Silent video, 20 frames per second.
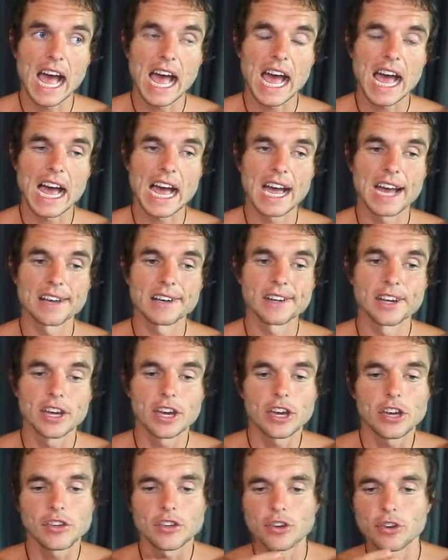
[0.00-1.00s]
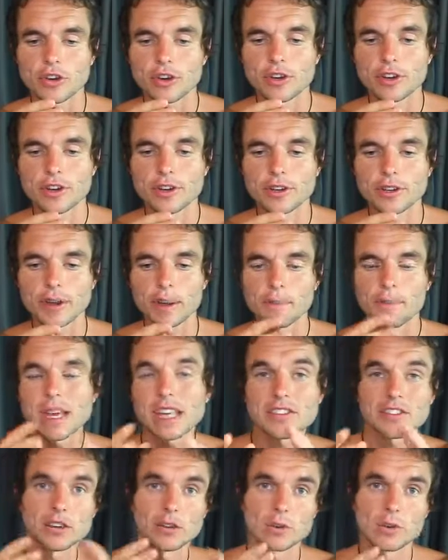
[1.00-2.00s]
And you can
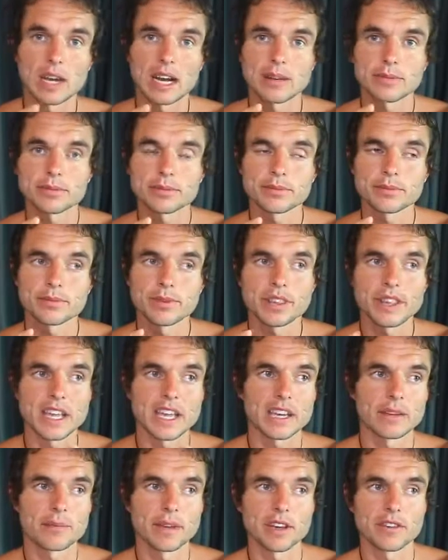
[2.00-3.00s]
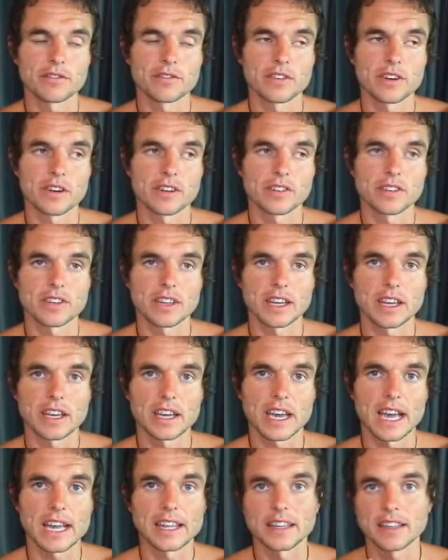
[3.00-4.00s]
mix it all up with the intermittent fasting
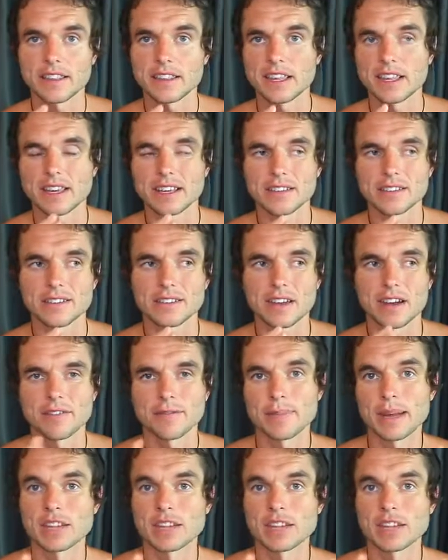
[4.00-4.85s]
and the things that I've